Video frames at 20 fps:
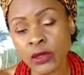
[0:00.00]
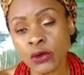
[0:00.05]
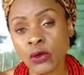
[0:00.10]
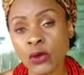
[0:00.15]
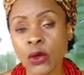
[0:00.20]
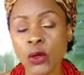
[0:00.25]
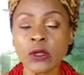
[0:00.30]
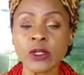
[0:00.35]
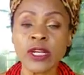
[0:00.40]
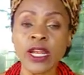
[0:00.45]
the
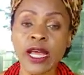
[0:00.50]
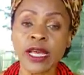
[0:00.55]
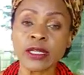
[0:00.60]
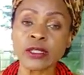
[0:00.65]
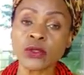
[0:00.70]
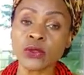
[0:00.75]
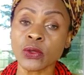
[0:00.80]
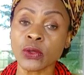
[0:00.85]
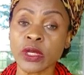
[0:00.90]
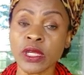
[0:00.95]

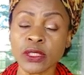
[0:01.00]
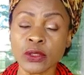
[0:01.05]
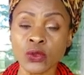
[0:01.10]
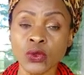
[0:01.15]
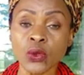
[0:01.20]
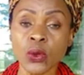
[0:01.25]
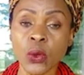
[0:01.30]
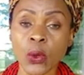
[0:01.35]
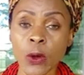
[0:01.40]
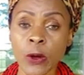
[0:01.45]
colonizer and
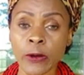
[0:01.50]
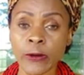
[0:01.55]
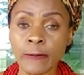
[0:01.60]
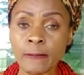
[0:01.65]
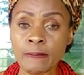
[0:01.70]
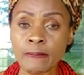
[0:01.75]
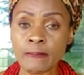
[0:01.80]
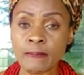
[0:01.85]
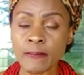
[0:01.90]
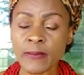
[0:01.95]
so on.